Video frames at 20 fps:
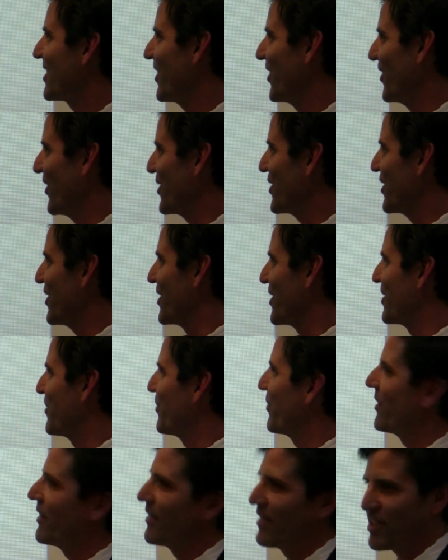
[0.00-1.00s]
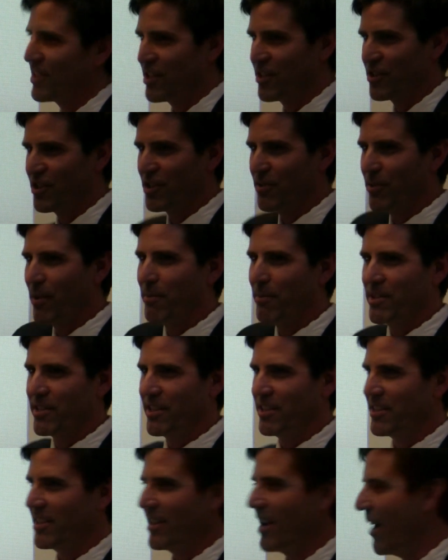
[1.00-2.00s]
So this is just
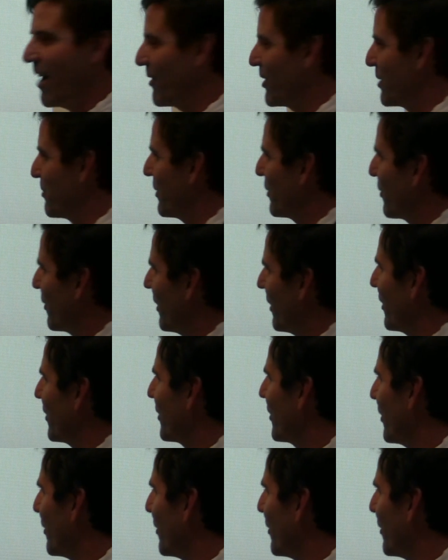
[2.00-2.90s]
represents the average between the